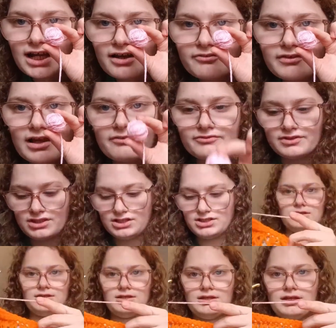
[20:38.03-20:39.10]
I have left,
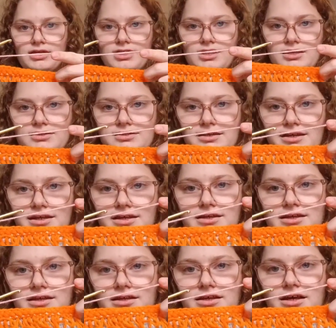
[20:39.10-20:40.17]
and
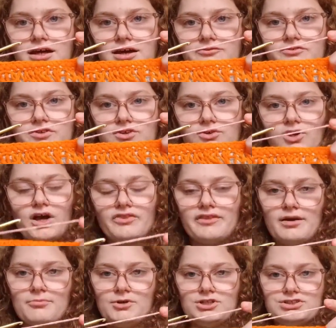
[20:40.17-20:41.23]
still got
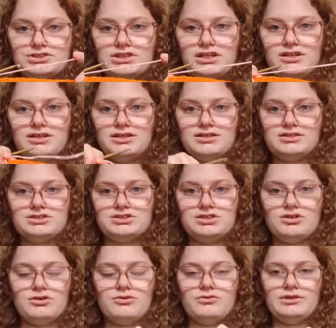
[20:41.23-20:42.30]
that much.
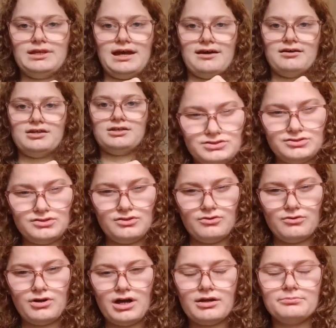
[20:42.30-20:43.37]
So yeah,
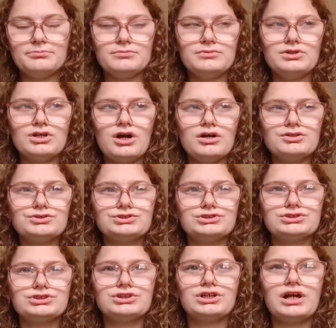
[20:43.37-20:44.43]
so I'm not
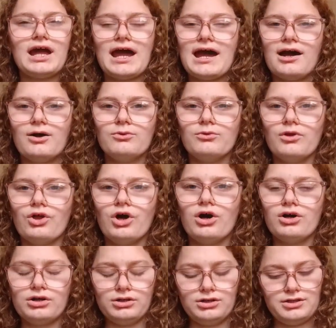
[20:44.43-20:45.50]
sure how
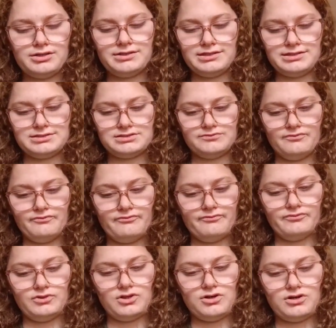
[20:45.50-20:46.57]
long this
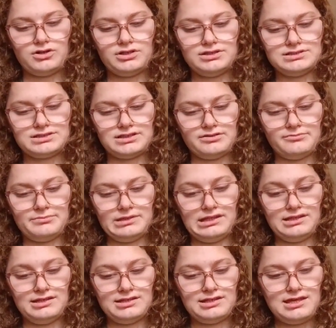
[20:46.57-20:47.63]
vlog is gonna
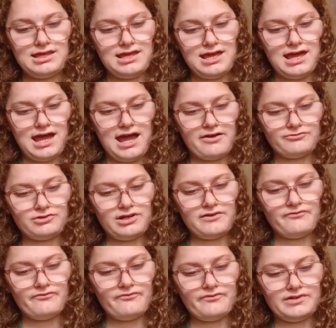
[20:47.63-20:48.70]
be. After I
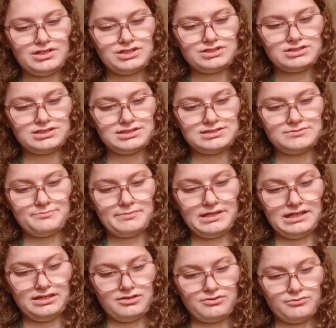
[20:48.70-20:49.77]
finish this
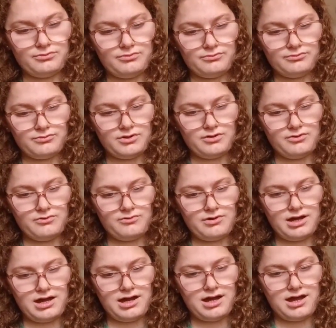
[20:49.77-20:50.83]
pink row,
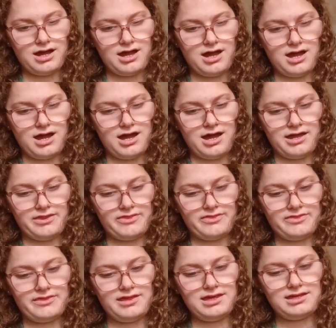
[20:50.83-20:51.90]
I
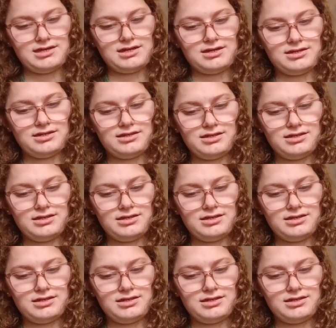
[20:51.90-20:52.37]
think